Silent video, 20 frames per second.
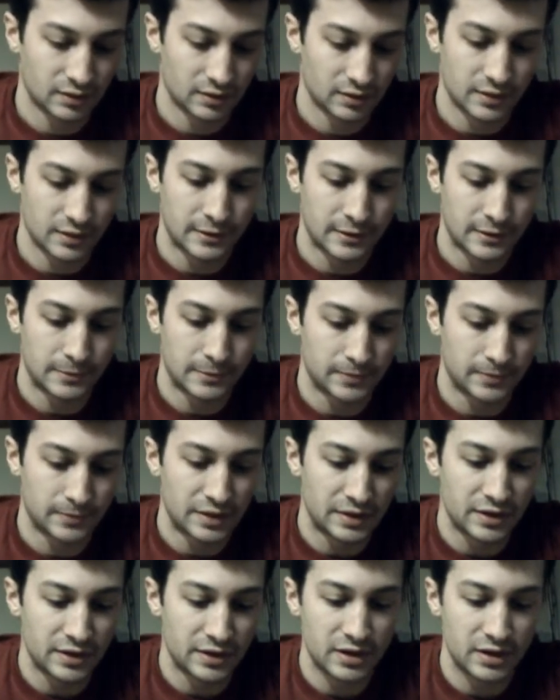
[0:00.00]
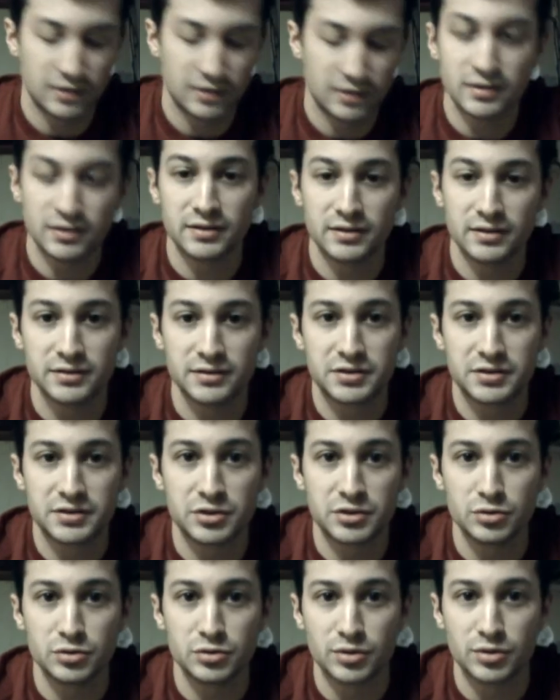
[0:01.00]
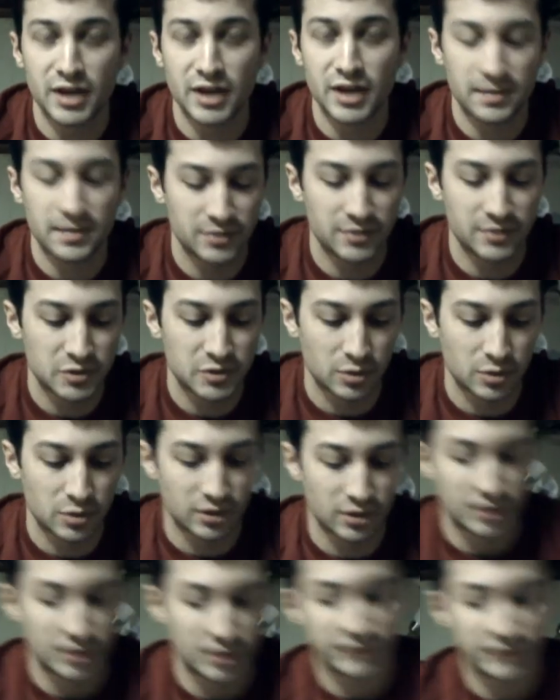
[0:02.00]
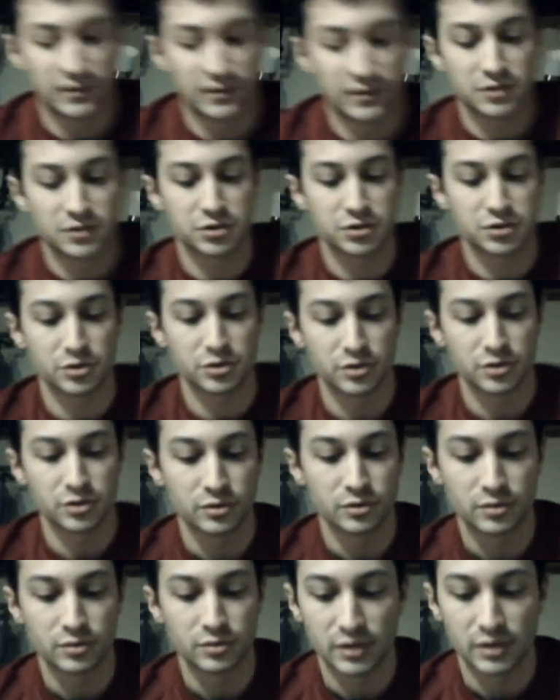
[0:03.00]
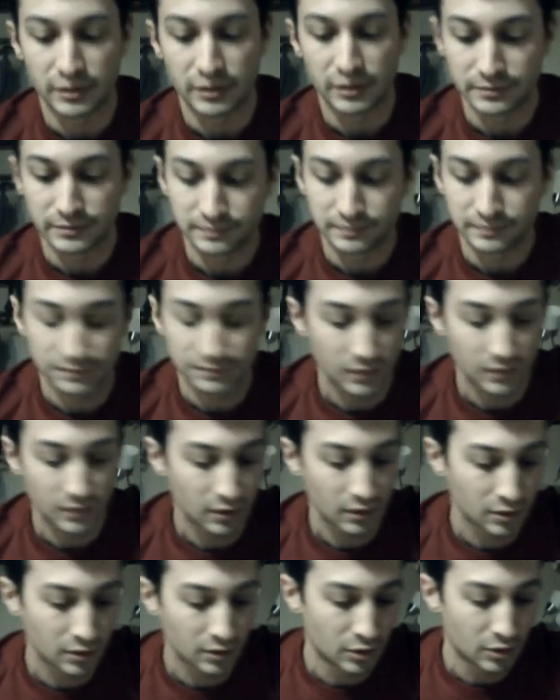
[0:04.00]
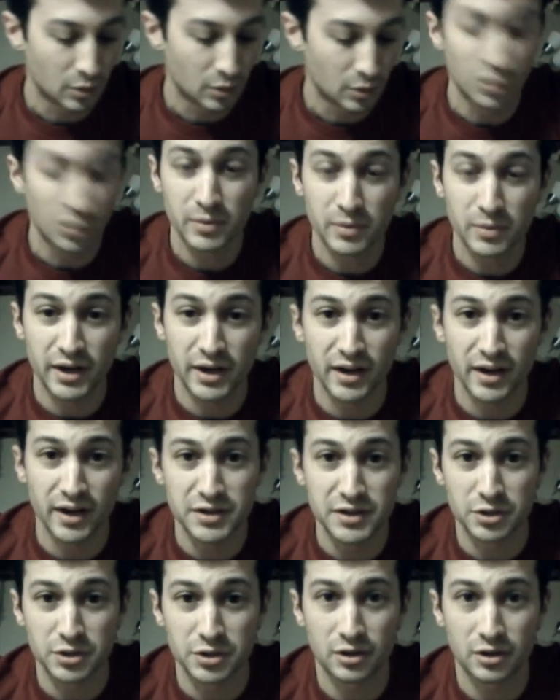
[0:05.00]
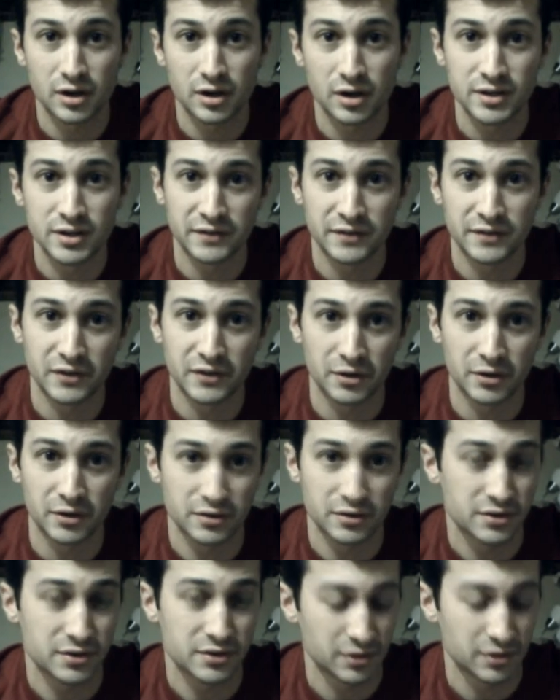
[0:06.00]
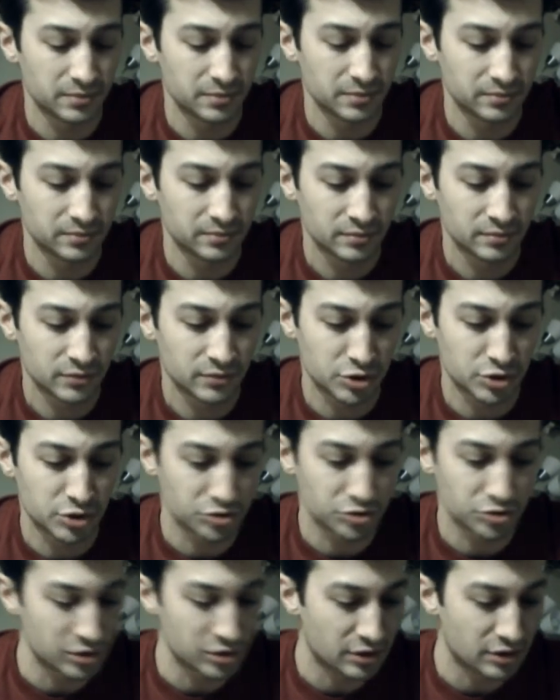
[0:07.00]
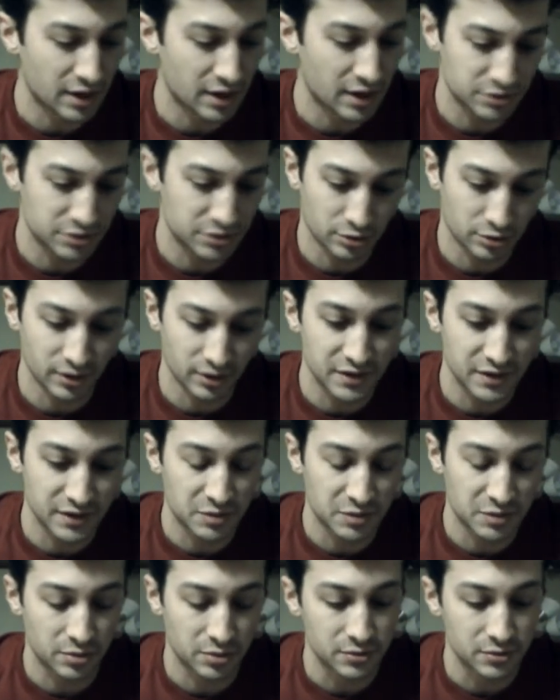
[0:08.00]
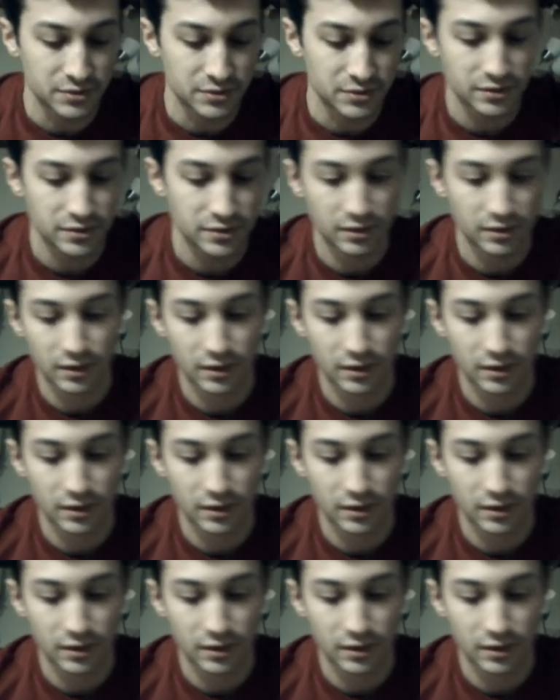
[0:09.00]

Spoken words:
And then to cap this one off, I'll show you one of my nicer cards. I figure to treat you guys early, I suppose.